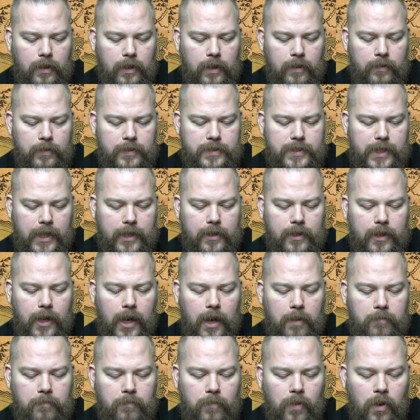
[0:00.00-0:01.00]
In the second
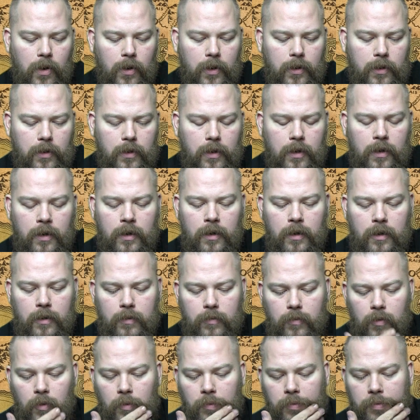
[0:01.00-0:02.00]
game my
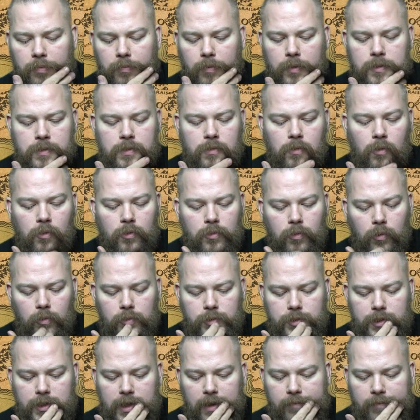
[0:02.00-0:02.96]
oath was No Quarter